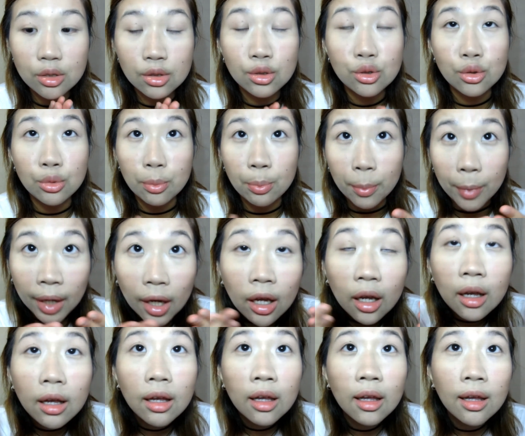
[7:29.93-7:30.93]
to bake
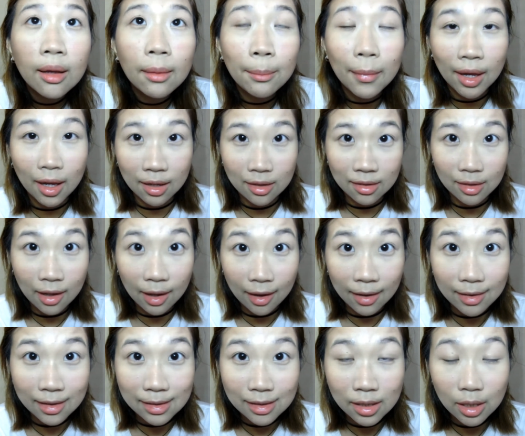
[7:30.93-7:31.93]
my under
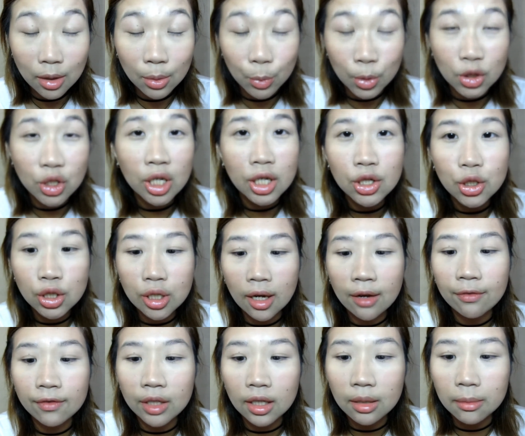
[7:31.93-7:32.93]
eyes, which I should
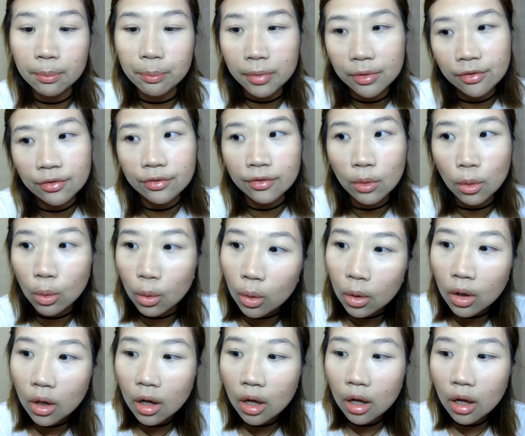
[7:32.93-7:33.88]
have done before